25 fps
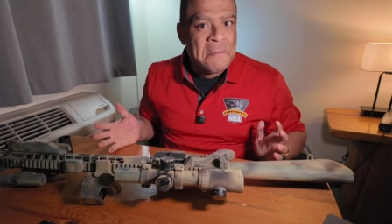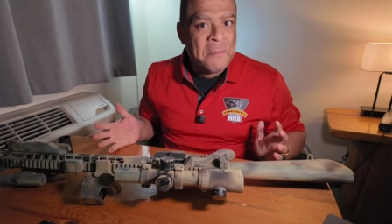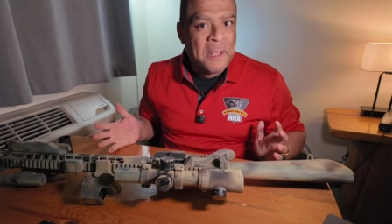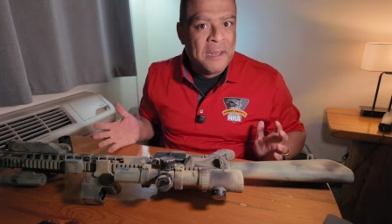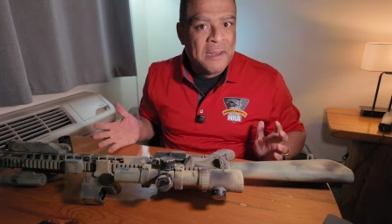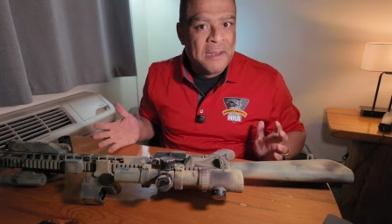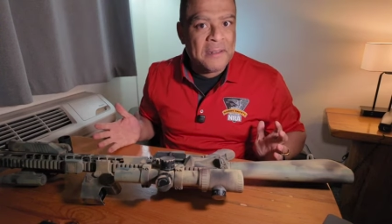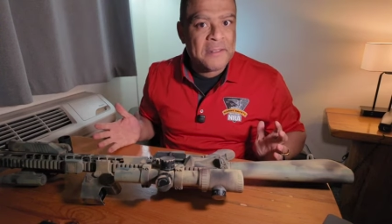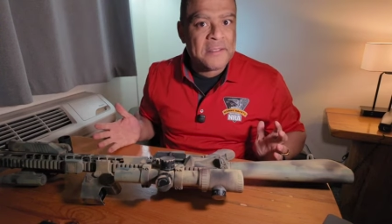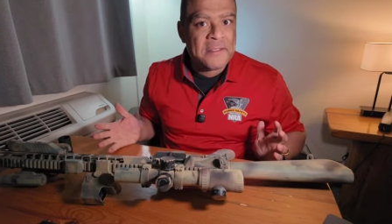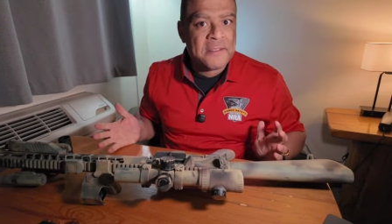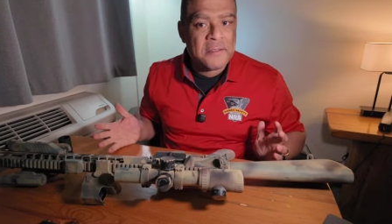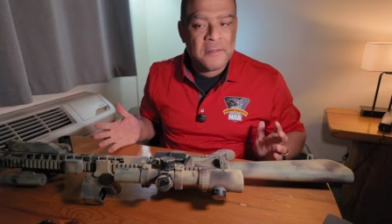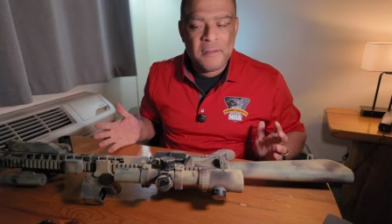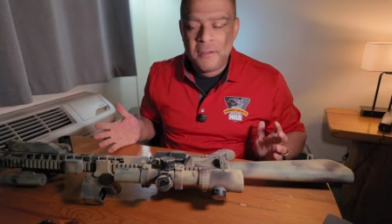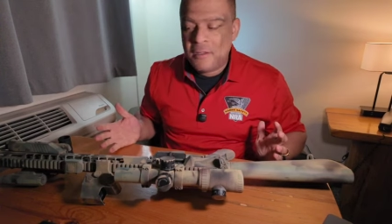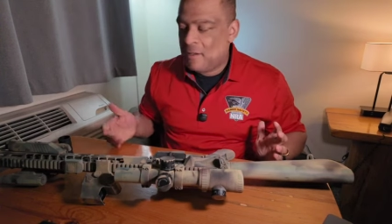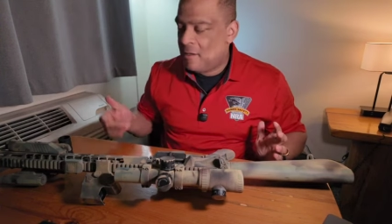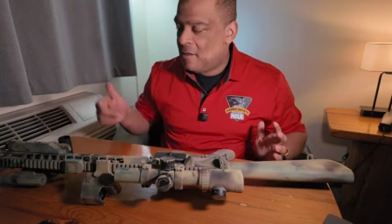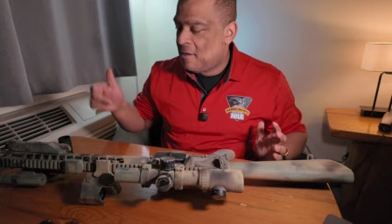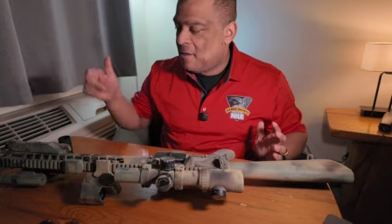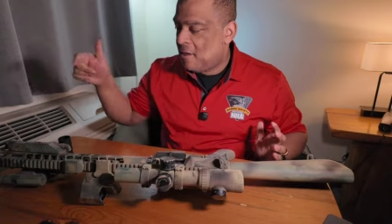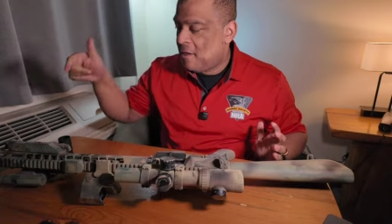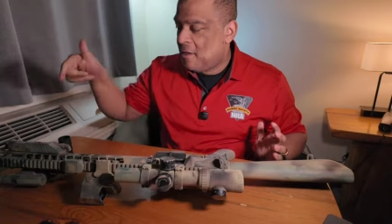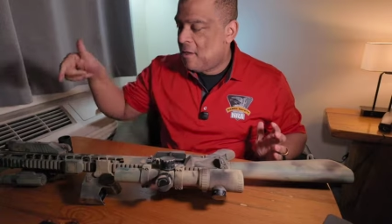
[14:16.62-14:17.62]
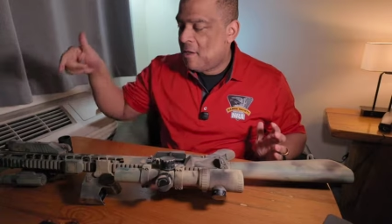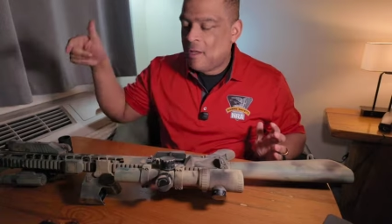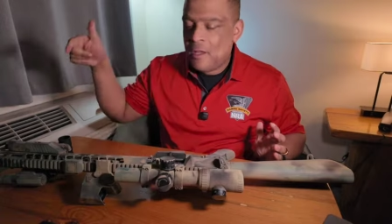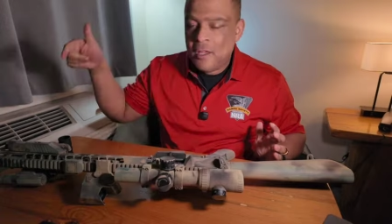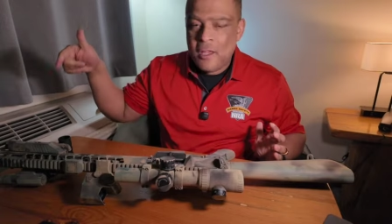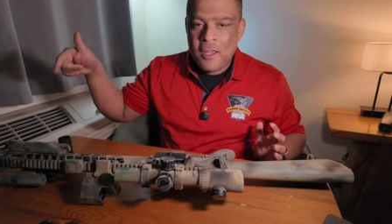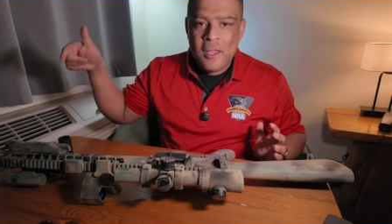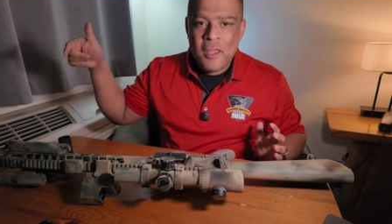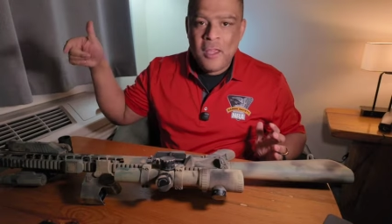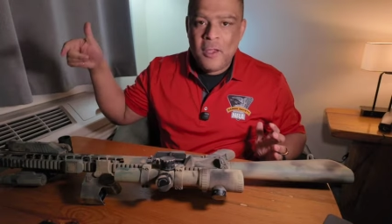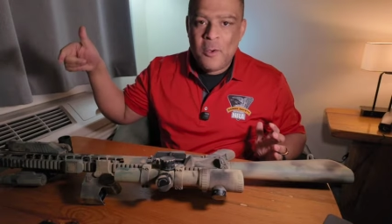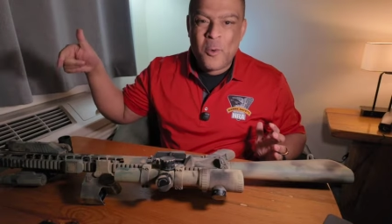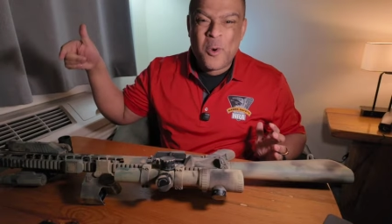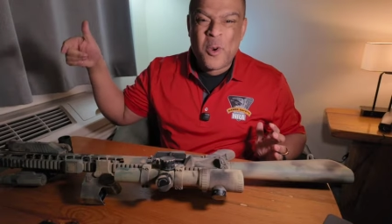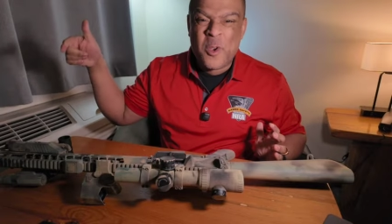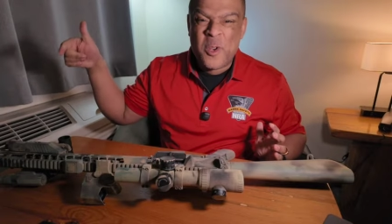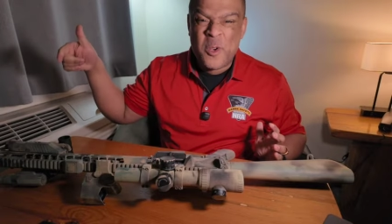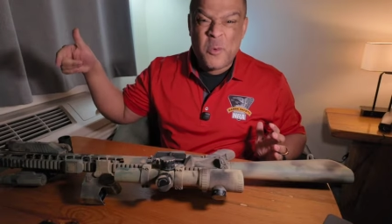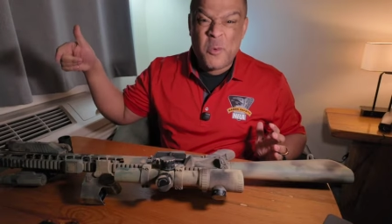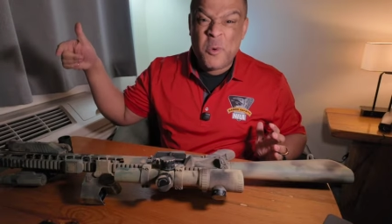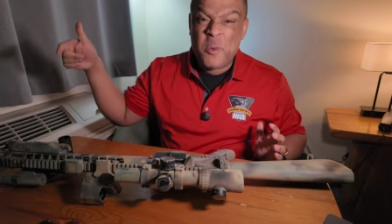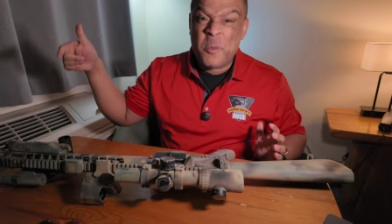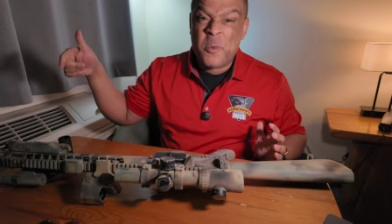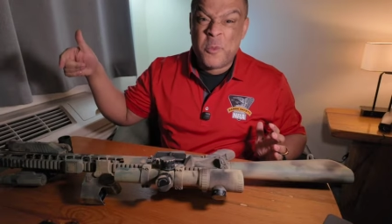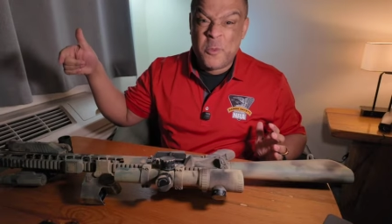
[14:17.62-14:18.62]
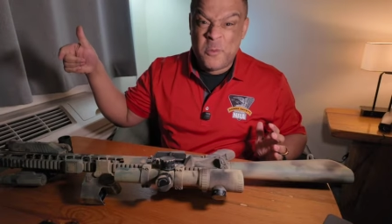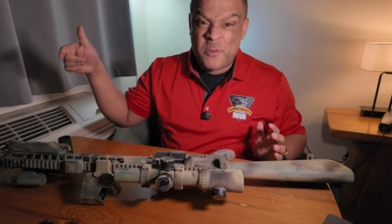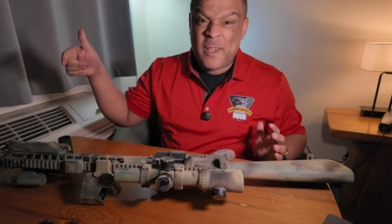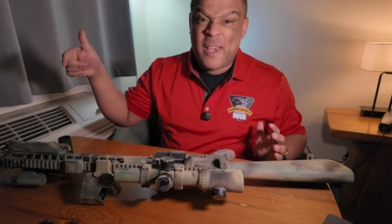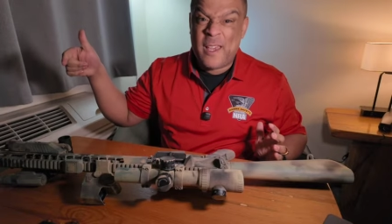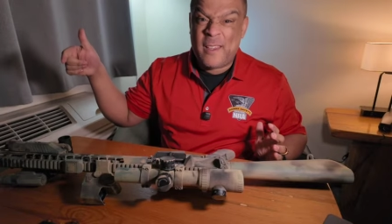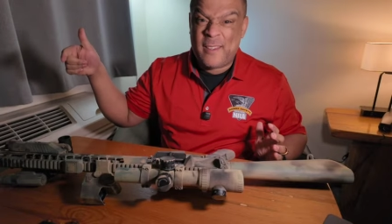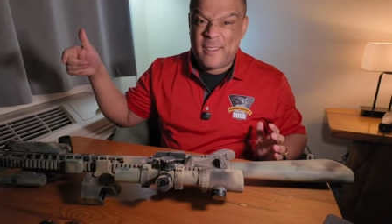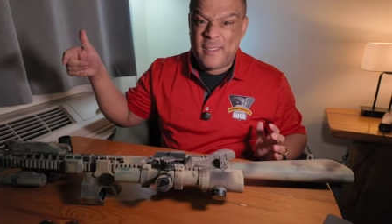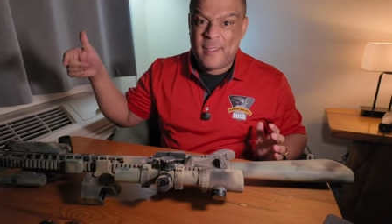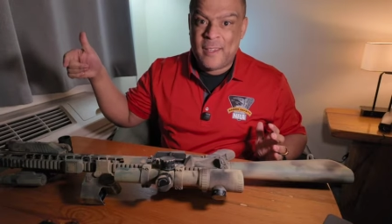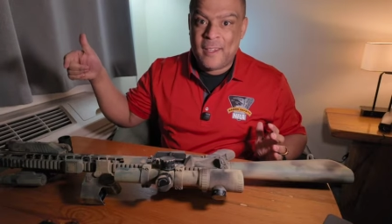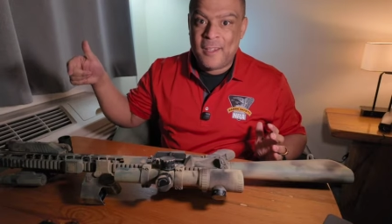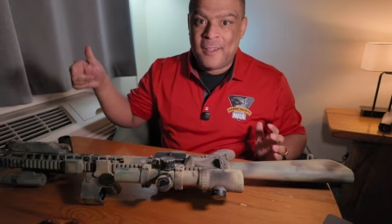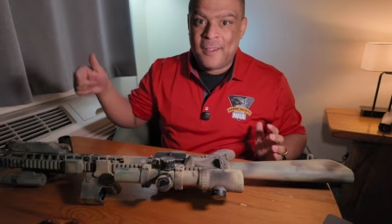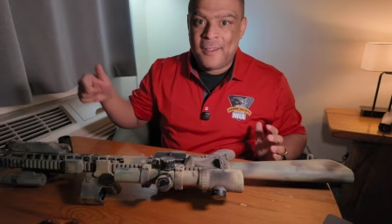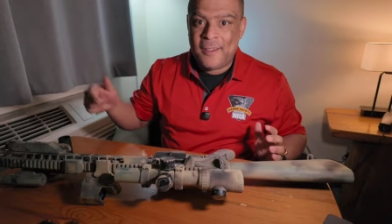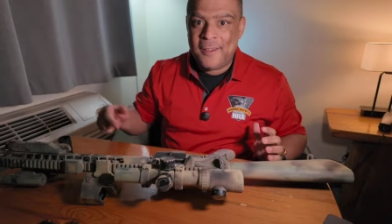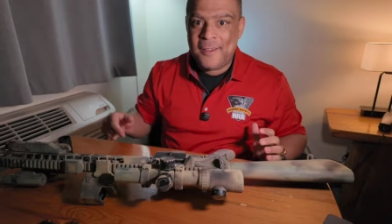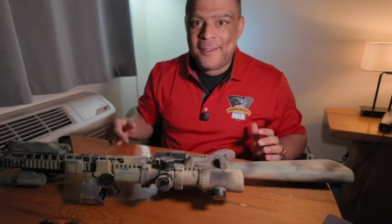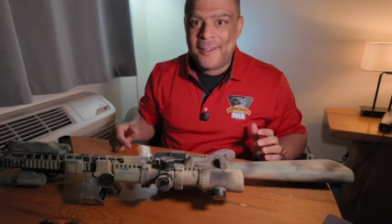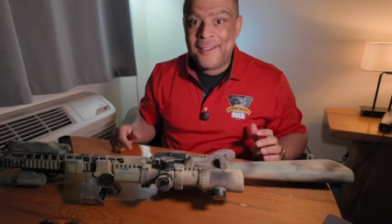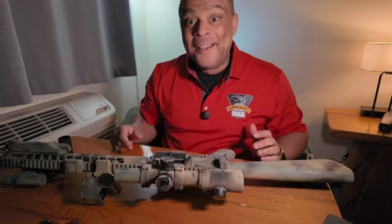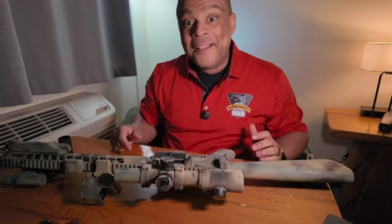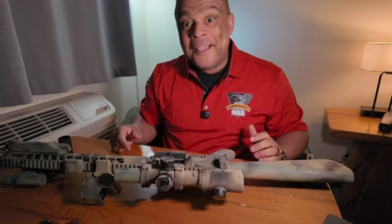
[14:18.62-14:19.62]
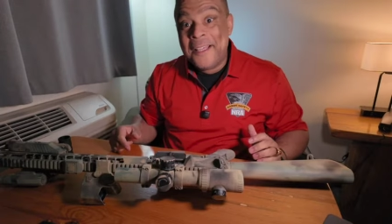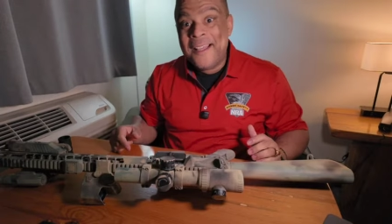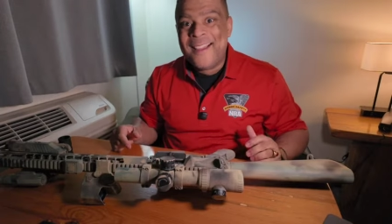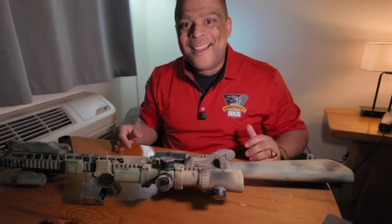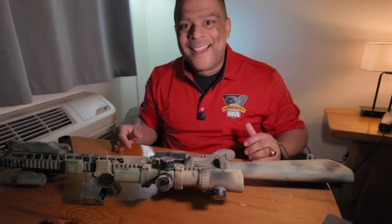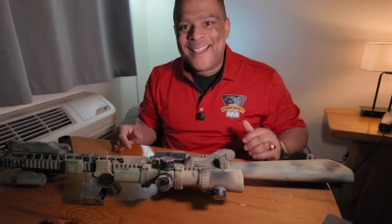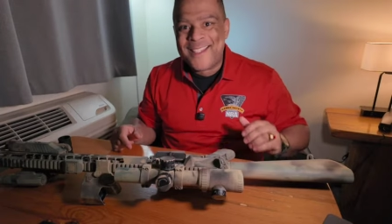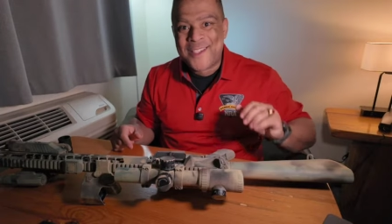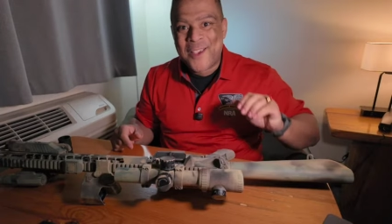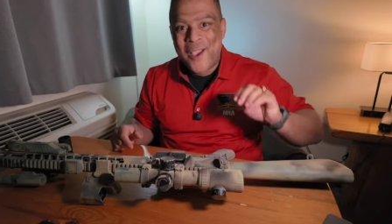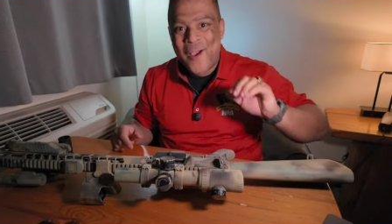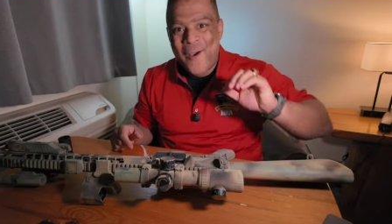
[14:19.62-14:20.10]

minutes. We're gonna remove that thing. Let's